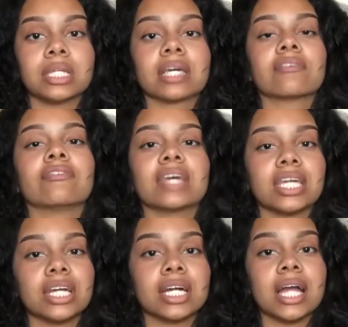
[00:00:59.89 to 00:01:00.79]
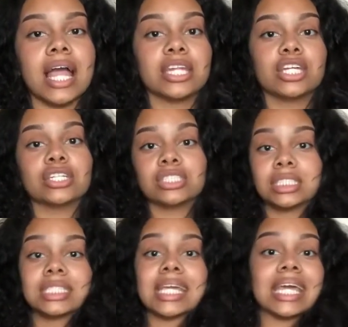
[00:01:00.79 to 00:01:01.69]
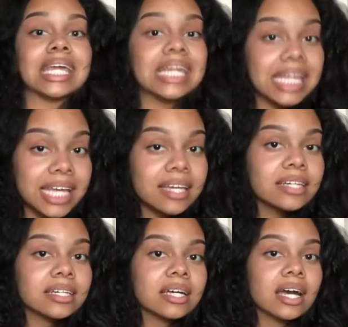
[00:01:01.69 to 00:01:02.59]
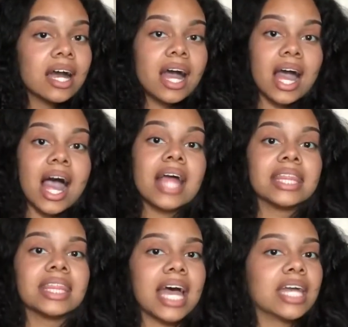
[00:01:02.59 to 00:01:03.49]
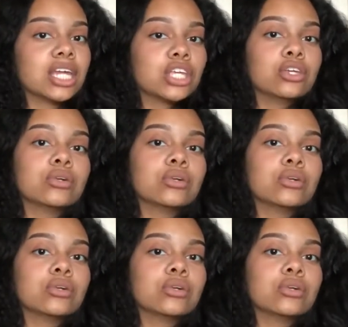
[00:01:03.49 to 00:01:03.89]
thick figure, and you're skinny, then you